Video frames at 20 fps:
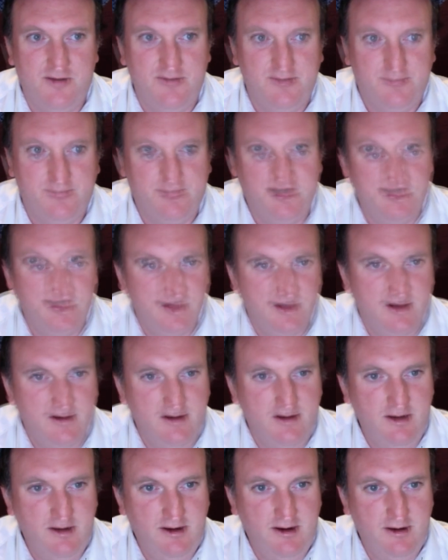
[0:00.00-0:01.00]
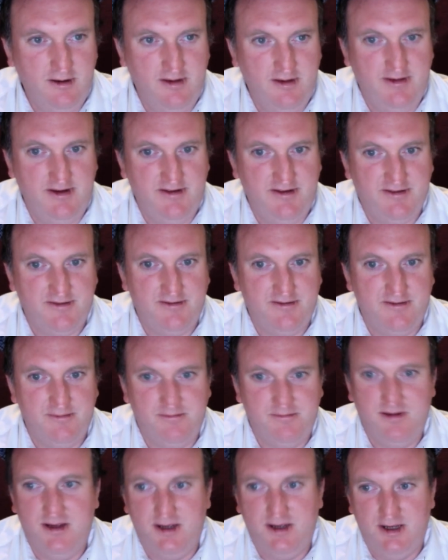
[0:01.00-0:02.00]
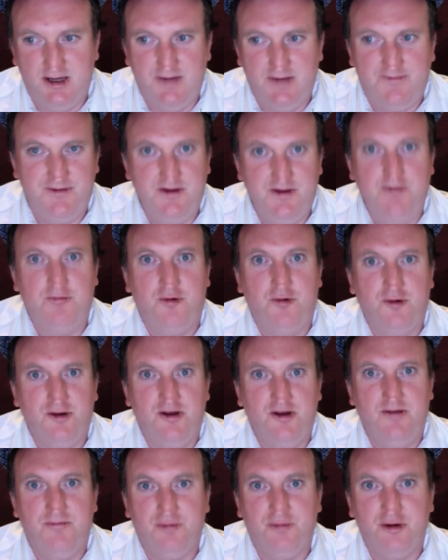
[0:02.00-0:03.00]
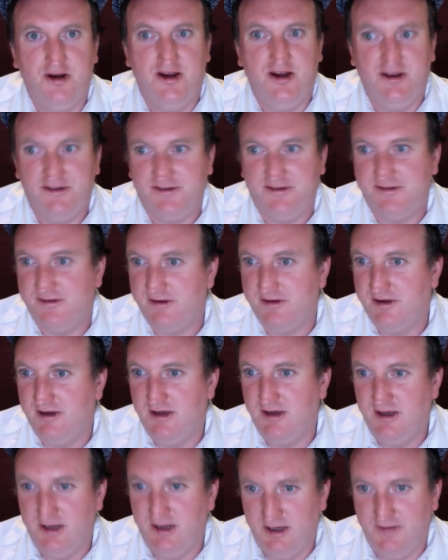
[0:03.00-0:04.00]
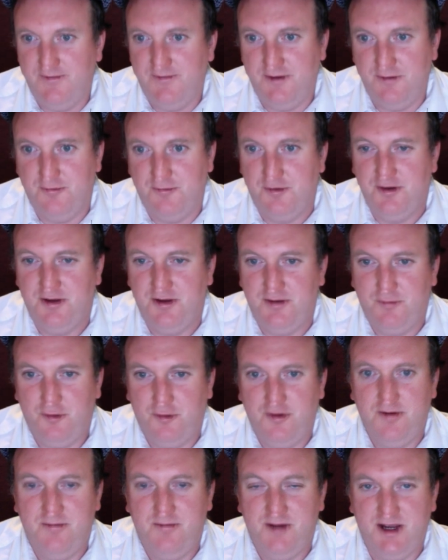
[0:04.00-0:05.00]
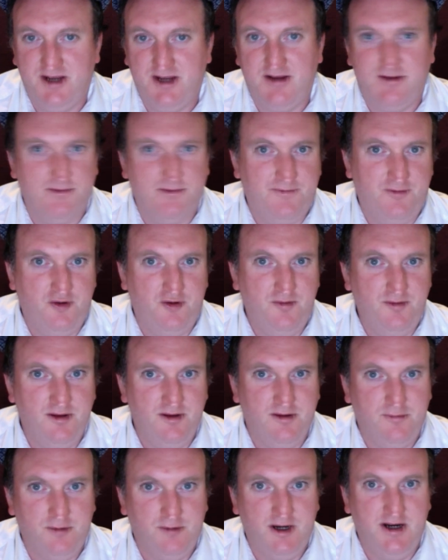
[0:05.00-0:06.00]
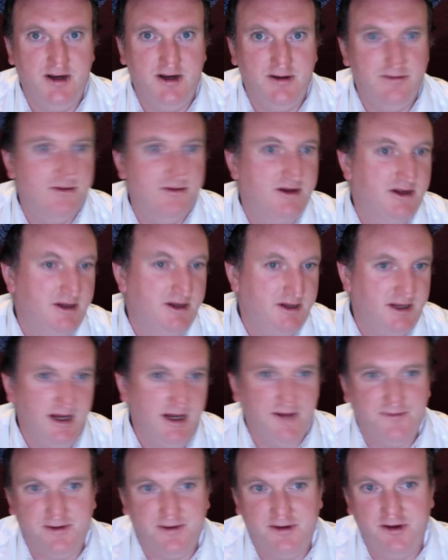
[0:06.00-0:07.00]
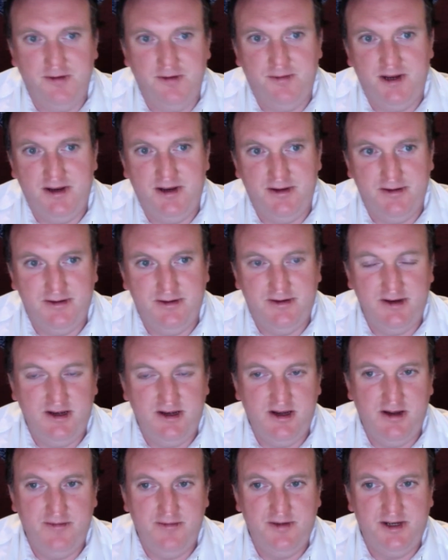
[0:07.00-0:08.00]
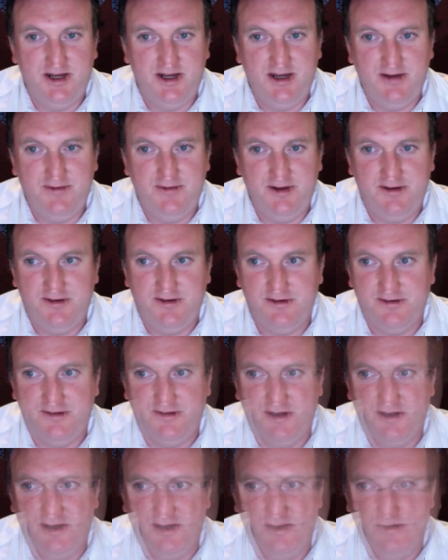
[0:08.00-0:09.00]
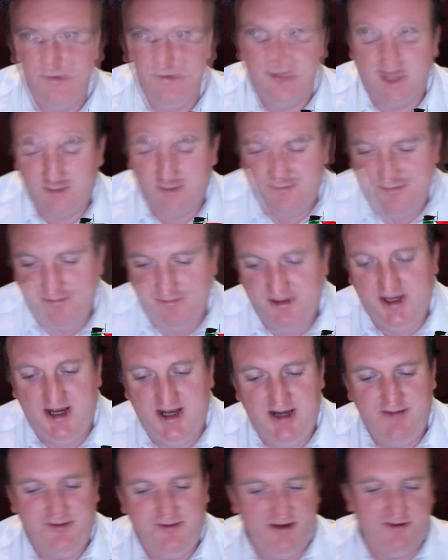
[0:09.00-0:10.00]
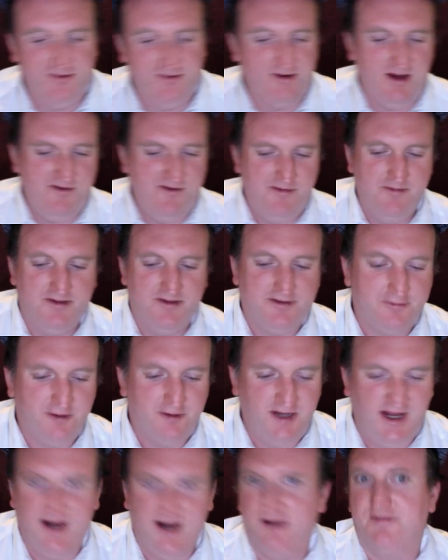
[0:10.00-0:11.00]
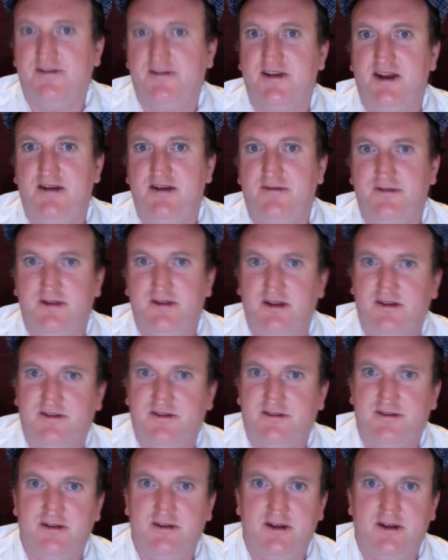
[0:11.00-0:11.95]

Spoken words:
But, if you want to impress, if you really want to make it to Formula 1, you have to do better than Dino Beganovic has done. For Beganovic, I'll give him a 3 out of 10 for this